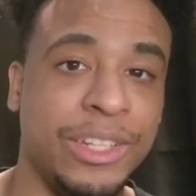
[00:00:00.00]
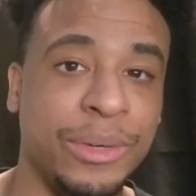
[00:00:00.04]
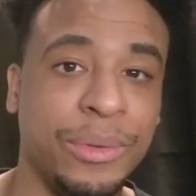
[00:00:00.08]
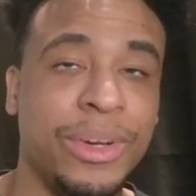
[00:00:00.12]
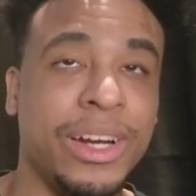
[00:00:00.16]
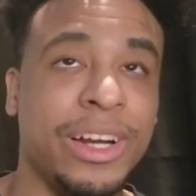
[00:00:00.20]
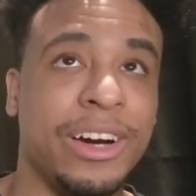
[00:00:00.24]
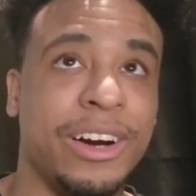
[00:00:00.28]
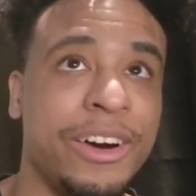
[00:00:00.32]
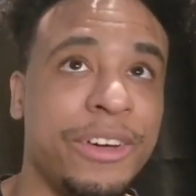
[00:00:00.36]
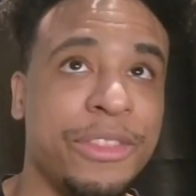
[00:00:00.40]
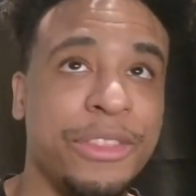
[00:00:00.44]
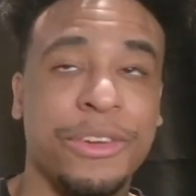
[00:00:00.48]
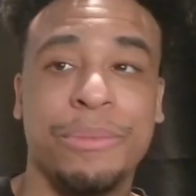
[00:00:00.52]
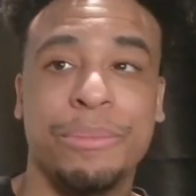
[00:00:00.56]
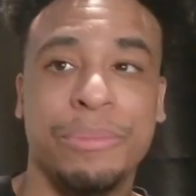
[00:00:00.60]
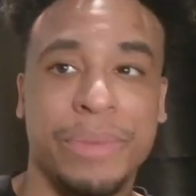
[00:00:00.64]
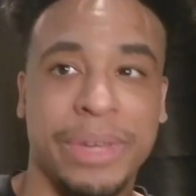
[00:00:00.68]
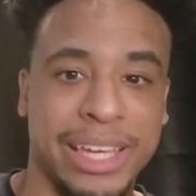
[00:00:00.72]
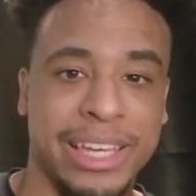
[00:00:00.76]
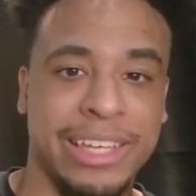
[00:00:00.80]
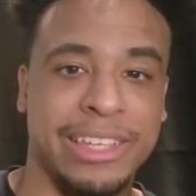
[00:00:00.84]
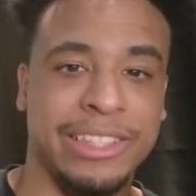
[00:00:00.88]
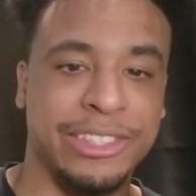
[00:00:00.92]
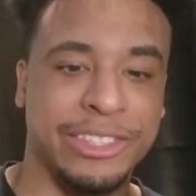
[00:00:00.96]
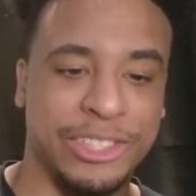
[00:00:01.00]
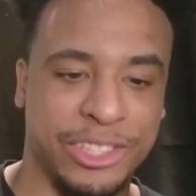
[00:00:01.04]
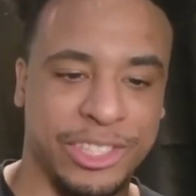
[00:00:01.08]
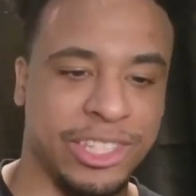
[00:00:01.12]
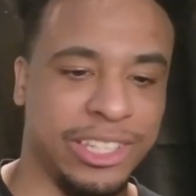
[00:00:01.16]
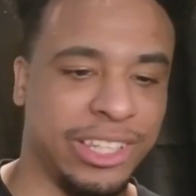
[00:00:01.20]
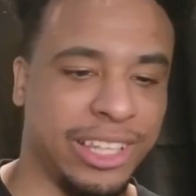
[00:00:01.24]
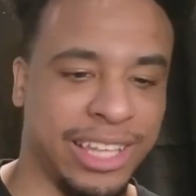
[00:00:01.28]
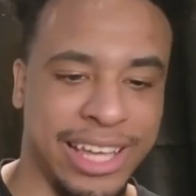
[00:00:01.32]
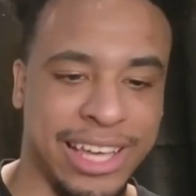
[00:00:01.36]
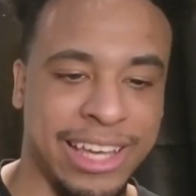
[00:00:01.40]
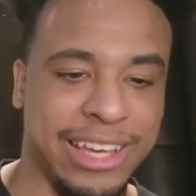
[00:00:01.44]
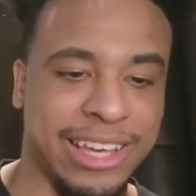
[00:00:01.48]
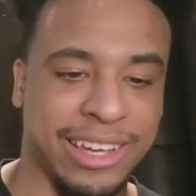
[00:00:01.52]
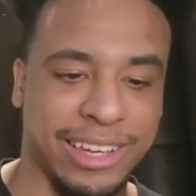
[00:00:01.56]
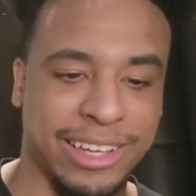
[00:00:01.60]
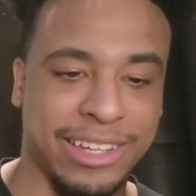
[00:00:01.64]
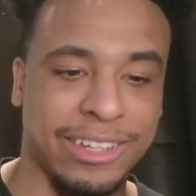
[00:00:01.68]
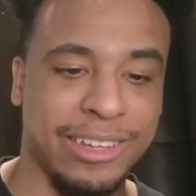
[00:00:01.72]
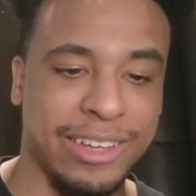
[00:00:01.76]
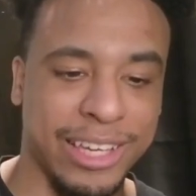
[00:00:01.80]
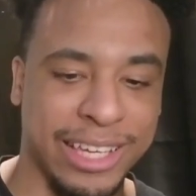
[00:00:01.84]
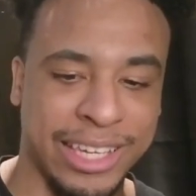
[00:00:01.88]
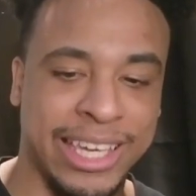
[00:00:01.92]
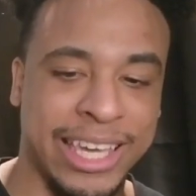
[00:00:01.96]
doing other means to, like,
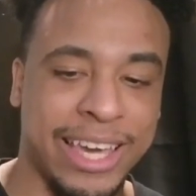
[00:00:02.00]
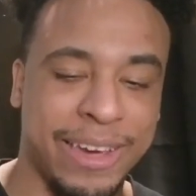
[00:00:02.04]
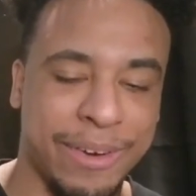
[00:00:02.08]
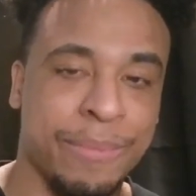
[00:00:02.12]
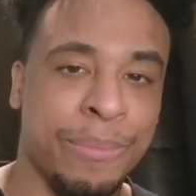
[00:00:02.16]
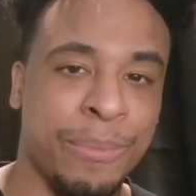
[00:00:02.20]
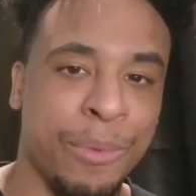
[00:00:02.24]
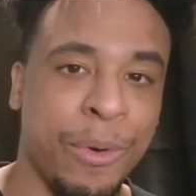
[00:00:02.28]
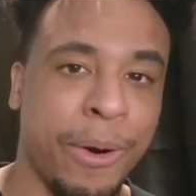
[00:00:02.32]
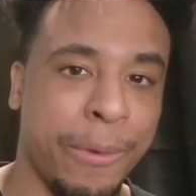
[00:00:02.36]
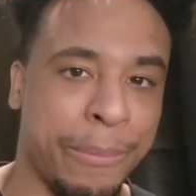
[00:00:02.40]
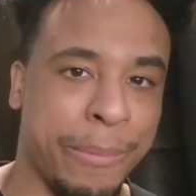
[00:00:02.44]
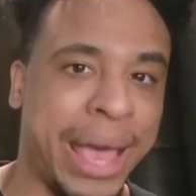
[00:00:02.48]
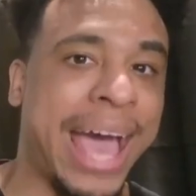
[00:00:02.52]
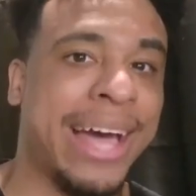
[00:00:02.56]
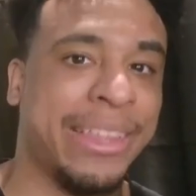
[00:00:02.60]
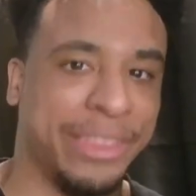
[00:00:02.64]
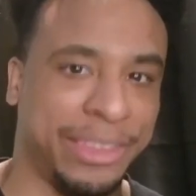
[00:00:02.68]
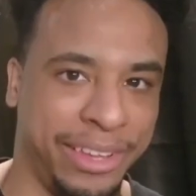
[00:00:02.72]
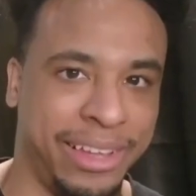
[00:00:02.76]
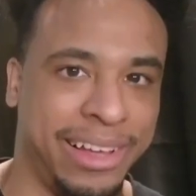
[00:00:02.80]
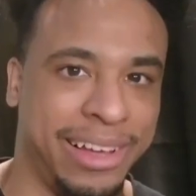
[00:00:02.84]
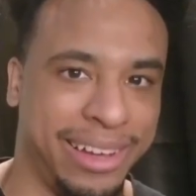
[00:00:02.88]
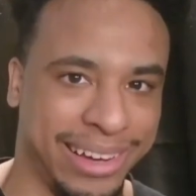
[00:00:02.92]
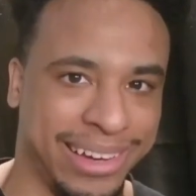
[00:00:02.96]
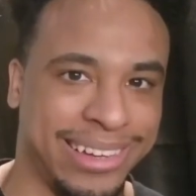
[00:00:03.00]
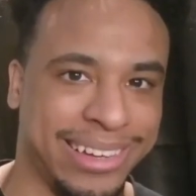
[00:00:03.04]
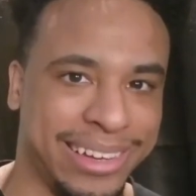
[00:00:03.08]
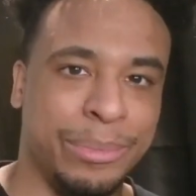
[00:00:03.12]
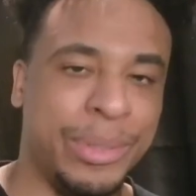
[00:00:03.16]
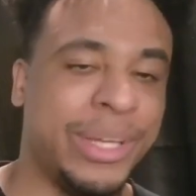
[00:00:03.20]
get more bad luck.